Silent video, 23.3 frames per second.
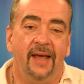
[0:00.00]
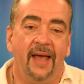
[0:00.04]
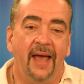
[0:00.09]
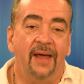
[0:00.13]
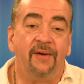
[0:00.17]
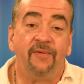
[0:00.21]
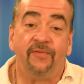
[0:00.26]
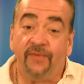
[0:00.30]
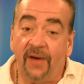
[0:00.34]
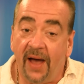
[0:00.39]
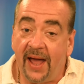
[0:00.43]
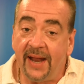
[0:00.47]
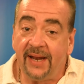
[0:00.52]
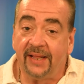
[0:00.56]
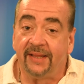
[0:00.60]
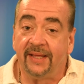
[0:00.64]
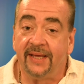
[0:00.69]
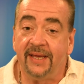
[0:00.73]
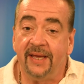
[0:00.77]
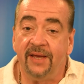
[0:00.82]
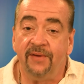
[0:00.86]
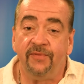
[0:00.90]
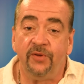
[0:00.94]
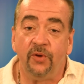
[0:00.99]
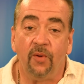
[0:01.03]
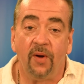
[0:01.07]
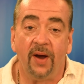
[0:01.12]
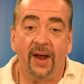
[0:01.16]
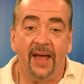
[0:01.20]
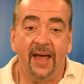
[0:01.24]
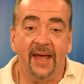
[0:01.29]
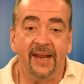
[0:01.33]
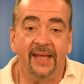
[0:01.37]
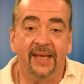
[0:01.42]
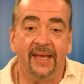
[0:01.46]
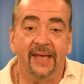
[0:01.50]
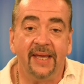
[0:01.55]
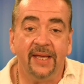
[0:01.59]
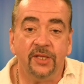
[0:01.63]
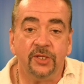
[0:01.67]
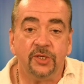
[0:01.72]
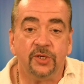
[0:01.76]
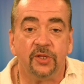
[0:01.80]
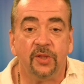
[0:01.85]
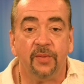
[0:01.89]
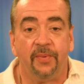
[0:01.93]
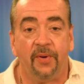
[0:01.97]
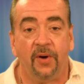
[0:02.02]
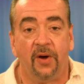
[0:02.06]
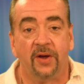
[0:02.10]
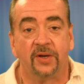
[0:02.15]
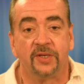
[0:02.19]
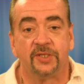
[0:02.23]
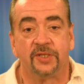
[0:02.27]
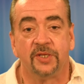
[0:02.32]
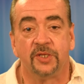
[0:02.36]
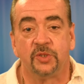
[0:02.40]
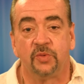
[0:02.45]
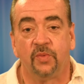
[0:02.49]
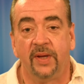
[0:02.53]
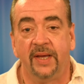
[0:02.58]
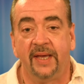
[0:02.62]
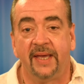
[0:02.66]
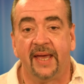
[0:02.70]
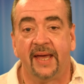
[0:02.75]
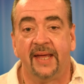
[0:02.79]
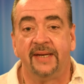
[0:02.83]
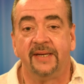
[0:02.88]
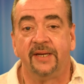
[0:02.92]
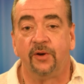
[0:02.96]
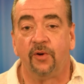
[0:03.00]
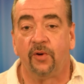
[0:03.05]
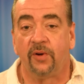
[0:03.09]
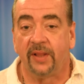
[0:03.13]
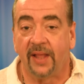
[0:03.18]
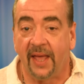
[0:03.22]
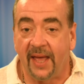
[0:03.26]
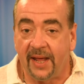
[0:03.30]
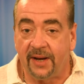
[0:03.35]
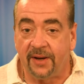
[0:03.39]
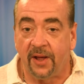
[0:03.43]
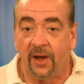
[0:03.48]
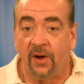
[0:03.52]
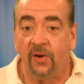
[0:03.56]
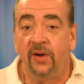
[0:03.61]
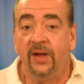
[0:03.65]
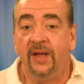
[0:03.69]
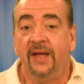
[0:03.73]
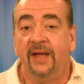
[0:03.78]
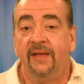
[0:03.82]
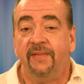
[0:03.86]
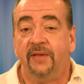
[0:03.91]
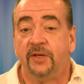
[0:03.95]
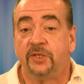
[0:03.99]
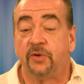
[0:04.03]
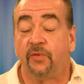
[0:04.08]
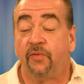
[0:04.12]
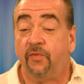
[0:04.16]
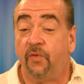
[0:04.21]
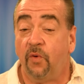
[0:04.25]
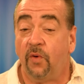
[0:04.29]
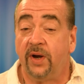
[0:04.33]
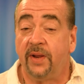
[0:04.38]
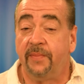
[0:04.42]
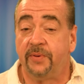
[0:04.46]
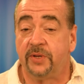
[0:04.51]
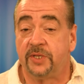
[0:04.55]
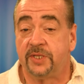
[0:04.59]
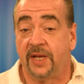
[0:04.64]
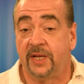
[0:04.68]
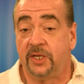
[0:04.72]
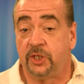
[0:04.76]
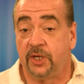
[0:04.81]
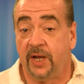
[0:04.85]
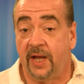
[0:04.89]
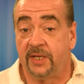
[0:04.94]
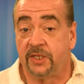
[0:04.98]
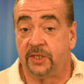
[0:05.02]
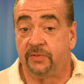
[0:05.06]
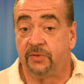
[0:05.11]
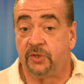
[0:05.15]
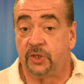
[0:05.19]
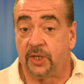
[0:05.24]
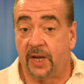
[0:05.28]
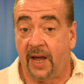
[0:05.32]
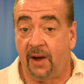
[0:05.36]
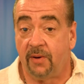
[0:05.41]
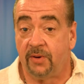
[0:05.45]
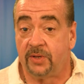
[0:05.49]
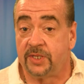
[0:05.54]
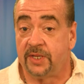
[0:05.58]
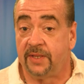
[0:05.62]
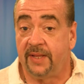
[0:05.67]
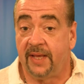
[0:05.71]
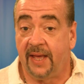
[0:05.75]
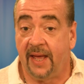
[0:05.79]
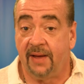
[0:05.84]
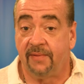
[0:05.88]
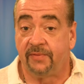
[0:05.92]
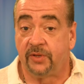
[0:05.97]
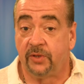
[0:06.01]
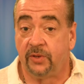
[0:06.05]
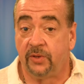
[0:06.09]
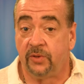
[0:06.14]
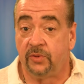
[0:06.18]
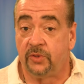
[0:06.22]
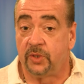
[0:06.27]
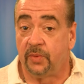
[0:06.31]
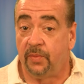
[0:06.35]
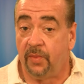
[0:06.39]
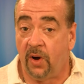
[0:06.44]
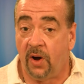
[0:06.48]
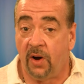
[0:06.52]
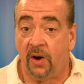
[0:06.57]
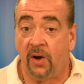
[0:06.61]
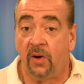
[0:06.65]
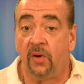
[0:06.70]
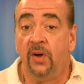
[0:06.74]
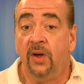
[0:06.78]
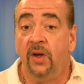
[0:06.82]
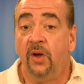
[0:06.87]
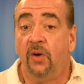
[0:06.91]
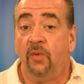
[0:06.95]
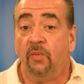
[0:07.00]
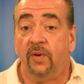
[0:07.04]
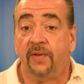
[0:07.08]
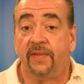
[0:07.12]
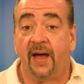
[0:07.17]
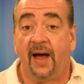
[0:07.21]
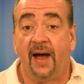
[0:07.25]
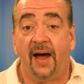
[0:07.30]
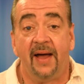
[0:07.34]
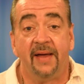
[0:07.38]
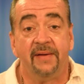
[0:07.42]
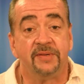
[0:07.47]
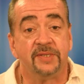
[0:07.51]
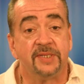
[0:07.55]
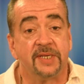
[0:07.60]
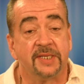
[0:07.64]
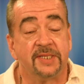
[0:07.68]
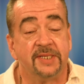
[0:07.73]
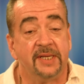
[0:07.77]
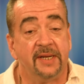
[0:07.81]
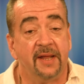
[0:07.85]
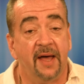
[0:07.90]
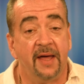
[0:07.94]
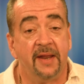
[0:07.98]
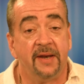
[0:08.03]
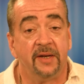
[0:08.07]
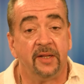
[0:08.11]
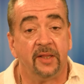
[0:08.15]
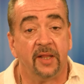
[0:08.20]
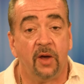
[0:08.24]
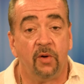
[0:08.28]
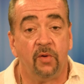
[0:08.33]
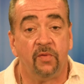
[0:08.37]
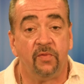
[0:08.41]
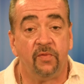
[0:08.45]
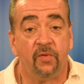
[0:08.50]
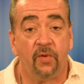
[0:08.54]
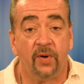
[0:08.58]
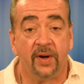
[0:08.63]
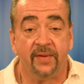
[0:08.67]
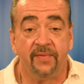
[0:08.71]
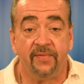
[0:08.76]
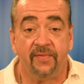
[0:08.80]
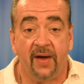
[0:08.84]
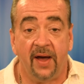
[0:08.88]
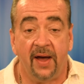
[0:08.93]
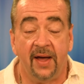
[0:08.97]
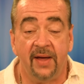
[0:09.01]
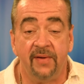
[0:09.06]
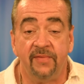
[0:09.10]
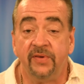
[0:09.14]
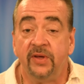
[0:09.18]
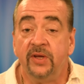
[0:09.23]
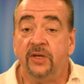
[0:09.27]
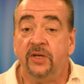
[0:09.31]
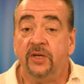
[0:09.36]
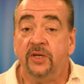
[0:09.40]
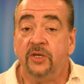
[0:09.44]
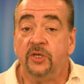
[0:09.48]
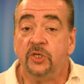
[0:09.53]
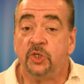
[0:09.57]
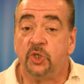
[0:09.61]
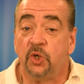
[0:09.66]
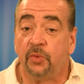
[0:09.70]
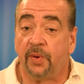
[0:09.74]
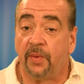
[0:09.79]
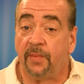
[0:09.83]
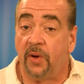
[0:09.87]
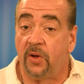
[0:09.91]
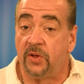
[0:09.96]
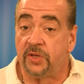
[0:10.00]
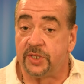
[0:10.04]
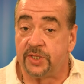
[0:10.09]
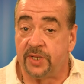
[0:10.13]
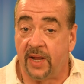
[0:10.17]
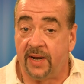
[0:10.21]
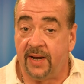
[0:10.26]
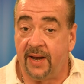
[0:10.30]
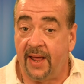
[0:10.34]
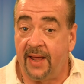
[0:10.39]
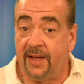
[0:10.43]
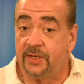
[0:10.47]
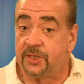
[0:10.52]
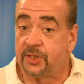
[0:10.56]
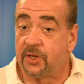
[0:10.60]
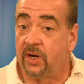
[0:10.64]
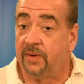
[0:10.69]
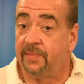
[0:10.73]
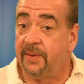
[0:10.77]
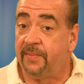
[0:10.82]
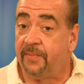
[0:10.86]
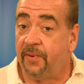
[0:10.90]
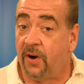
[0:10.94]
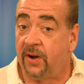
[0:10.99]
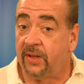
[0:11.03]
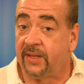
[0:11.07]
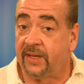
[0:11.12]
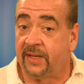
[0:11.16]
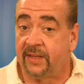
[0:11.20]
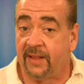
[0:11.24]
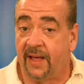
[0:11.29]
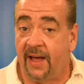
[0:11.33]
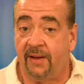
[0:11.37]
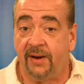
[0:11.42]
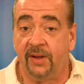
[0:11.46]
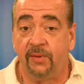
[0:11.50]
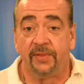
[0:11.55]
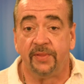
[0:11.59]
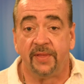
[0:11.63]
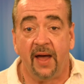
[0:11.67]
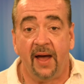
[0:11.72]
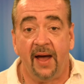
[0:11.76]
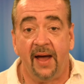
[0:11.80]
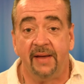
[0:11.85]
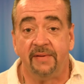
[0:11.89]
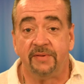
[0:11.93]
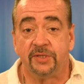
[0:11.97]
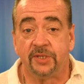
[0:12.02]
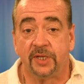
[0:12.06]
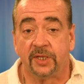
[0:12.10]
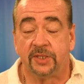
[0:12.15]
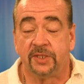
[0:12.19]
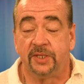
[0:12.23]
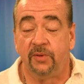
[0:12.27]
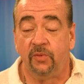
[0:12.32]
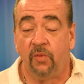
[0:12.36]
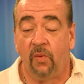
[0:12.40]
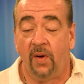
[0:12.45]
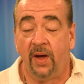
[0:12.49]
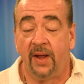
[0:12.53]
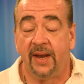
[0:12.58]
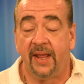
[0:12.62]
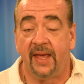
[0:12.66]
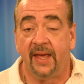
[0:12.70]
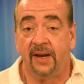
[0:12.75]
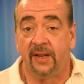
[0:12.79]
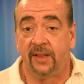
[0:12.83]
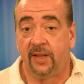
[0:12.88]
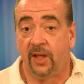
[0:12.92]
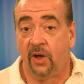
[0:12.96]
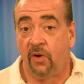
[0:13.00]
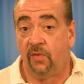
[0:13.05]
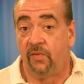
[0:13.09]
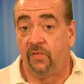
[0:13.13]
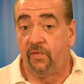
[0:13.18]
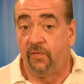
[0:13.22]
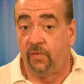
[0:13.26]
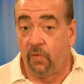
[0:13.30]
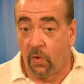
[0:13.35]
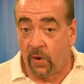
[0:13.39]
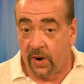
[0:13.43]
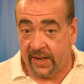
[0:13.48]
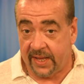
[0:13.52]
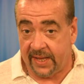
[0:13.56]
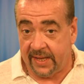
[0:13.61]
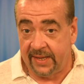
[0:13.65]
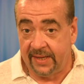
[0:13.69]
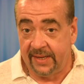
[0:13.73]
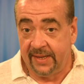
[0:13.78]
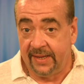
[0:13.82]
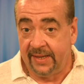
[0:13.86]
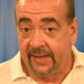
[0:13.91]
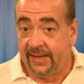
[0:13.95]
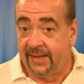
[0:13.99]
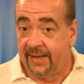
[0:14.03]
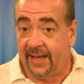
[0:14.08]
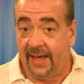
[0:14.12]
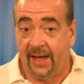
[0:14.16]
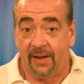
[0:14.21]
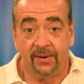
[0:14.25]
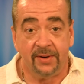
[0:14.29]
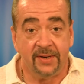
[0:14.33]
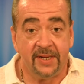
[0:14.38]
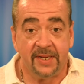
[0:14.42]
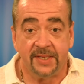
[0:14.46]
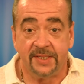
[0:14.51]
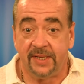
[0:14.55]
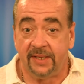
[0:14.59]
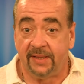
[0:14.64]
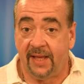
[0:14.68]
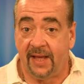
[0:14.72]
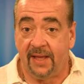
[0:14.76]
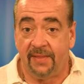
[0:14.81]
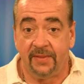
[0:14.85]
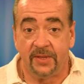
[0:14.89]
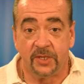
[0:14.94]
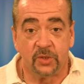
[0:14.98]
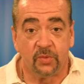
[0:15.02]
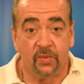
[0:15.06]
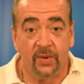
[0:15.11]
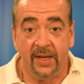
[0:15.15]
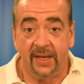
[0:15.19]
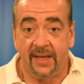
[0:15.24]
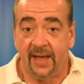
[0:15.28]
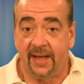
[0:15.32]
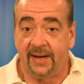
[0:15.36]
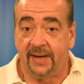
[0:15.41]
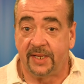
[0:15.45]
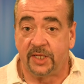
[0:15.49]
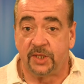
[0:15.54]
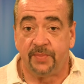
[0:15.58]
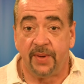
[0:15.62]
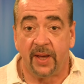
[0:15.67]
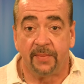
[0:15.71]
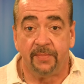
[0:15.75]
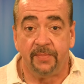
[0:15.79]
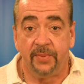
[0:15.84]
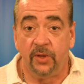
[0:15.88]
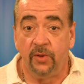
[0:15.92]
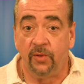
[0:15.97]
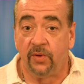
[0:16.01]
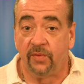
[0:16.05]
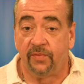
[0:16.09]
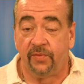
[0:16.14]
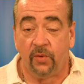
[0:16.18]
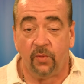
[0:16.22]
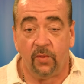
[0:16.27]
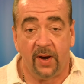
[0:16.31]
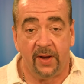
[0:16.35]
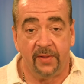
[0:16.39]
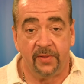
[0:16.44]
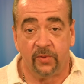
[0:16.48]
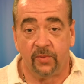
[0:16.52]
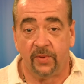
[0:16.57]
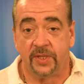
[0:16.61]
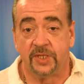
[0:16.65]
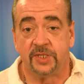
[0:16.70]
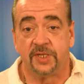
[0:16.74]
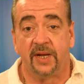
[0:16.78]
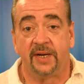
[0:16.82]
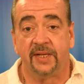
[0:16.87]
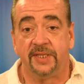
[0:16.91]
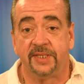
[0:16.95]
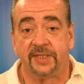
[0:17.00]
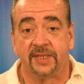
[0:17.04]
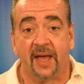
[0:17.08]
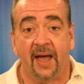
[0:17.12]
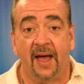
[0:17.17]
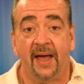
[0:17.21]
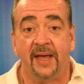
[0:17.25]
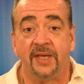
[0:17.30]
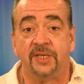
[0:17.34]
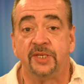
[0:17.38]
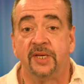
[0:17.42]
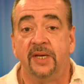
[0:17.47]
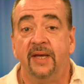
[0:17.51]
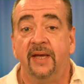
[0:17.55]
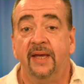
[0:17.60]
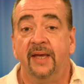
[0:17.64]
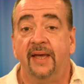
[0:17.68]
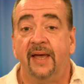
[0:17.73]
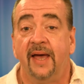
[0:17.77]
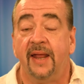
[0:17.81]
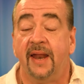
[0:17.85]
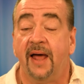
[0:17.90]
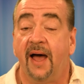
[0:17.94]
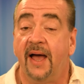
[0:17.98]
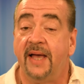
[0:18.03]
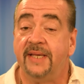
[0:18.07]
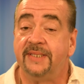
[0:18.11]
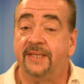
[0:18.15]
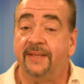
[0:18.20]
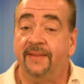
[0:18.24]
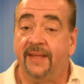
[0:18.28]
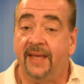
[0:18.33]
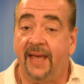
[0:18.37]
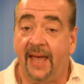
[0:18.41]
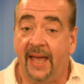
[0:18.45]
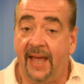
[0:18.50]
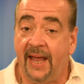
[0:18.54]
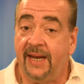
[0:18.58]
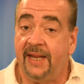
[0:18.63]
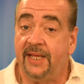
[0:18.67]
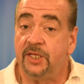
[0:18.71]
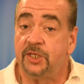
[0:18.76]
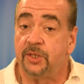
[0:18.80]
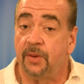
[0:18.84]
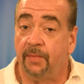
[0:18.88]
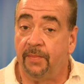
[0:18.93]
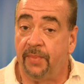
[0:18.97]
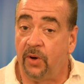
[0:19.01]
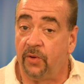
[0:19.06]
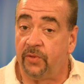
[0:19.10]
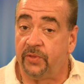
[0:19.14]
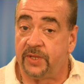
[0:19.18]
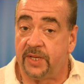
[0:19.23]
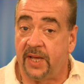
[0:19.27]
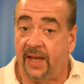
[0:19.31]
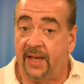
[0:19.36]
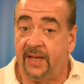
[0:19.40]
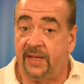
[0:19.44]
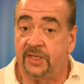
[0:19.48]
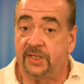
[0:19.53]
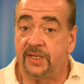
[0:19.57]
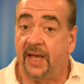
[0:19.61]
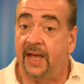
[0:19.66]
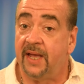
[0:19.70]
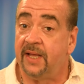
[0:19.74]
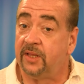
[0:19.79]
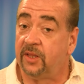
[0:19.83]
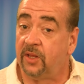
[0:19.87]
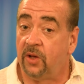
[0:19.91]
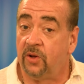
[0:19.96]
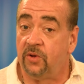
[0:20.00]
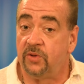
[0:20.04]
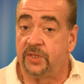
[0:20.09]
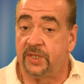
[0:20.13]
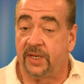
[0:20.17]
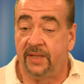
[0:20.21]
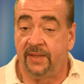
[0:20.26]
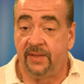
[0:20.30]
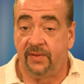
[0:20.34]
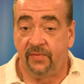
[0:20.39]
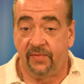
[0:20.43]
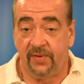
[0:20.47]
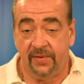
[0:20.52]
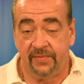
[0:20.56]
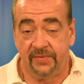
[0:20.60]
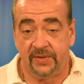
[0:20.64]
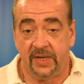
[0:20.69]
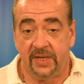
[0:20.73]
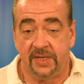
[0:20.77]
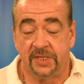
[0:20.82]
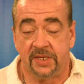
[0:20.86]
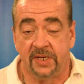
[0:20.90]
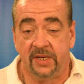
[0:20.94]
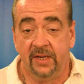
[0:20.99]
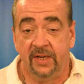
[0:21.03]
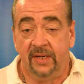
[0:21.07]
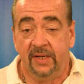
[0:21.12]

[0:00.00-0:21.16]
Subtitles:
And finally, if you are heading into the parks this weekend in Orlando, there's a 40% chance of showers in the afternoon tomorrow with a high of 69 and a low of 45. Super Bowl Sunday is going to be partly cloudy high of 61 and a low of 40. Out in Disneyland this weekend, expect beautiful weather with sunny skies and highs in the 80s both days and lows in the 50s.